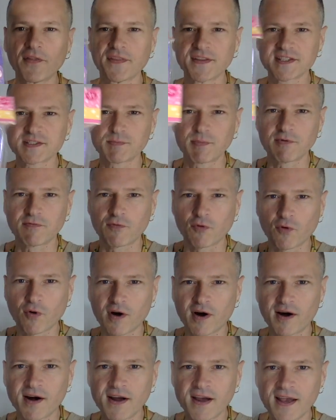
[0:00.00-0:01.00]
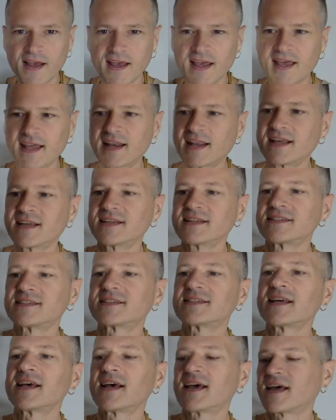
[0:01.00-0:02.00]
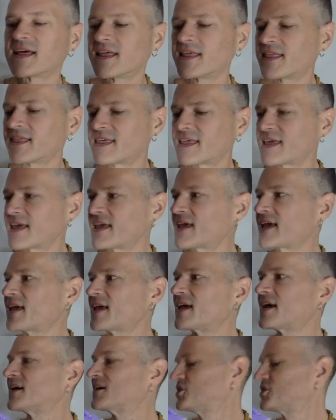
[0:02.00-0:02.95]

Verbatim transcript: this before. It is the